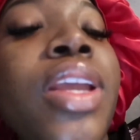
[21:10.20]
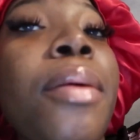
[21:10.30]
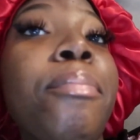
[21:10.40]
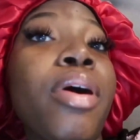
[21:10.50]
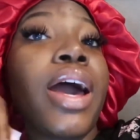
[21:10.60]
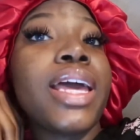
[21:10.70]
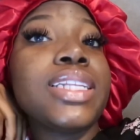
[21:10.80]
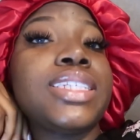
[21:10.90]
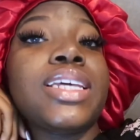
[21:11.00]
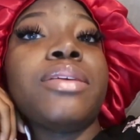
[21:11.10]

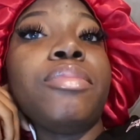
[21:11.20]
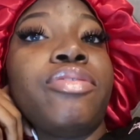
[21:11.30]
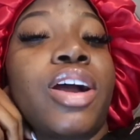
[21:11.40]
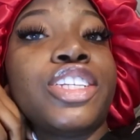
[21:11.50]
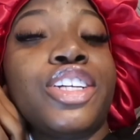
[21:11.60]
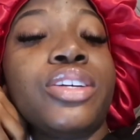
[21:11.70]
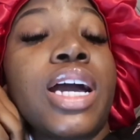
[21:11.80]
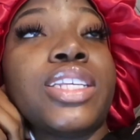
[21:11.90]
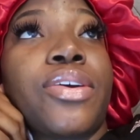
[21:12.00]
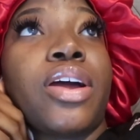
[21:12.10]
but before I turn you
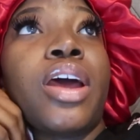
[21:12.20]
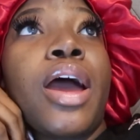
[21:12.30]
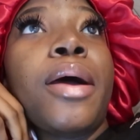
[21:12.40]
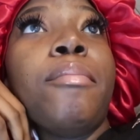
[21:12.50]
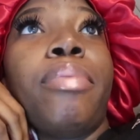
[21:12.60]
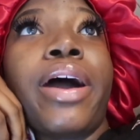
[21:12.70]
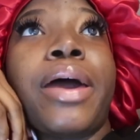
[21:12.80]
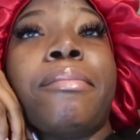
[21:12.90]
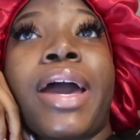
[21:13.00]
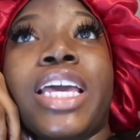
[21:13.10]
guys around,
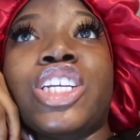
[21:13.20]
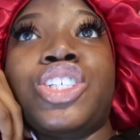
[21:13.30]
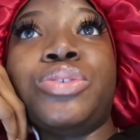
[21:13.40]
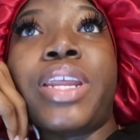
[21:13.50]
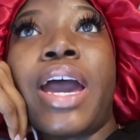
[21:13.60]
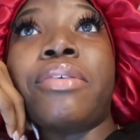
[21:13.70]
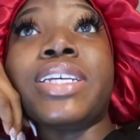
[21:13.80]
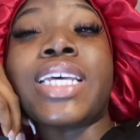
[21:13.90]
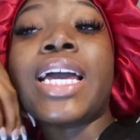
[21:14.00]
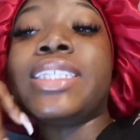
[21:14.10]
but my issue now
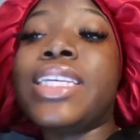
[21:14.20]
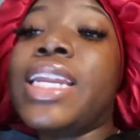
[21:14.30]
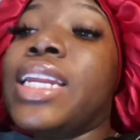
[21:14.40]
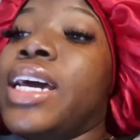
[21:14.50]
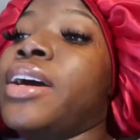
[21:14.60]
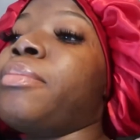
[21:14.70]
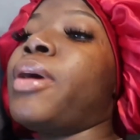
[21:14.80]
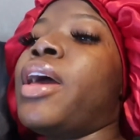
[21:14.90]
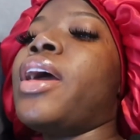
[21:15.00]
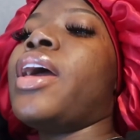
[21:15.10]
is I set it up,
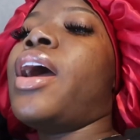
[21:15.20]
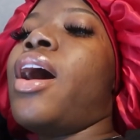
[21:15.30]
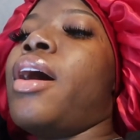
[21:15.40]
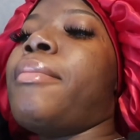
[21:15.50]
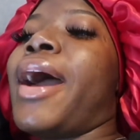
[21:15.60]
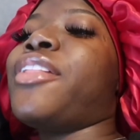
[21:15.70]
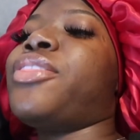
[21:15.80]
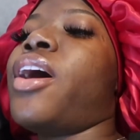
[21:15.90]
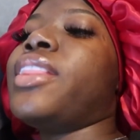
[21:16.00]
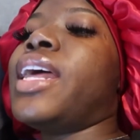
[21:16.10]
I
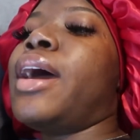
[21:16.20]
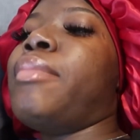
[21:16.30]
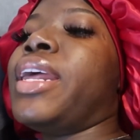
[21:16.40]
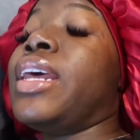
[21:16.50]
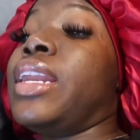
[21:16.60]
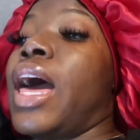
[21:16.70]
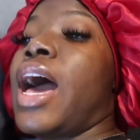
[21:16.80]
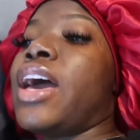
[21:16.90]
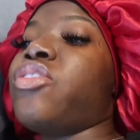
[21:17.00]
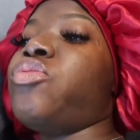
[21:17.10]
thought that I made it
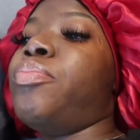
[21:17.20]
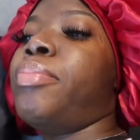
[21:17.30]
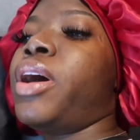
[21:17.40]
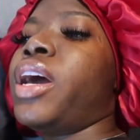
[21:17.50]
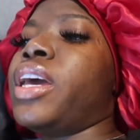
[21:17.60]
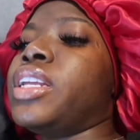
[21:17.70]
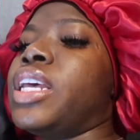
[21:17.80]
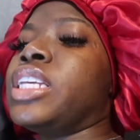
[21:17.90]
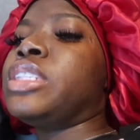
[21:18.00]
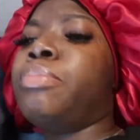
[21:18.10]
live, but
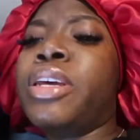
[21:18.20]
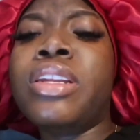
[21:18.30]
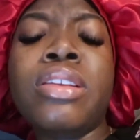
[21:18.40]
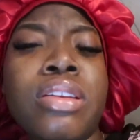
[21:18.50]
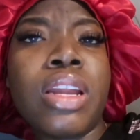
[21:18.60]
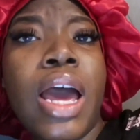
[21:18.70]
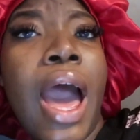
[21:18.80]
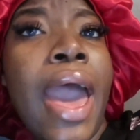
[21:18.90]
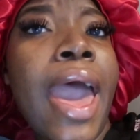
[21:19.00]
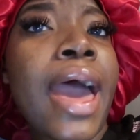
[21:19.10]
it's been,
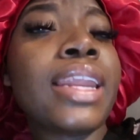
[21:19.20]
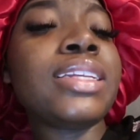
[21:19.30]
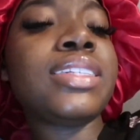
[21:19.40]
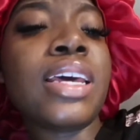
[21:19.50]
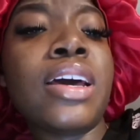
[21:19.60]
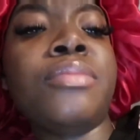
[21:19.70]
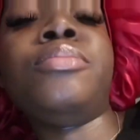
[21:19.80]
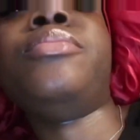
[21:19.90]
I had it set up